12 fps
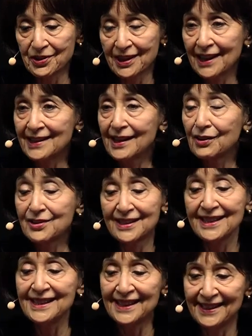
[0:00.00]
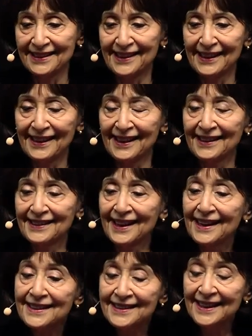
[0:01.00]
They had not seen anything like
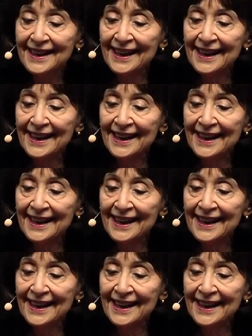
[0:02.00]
that.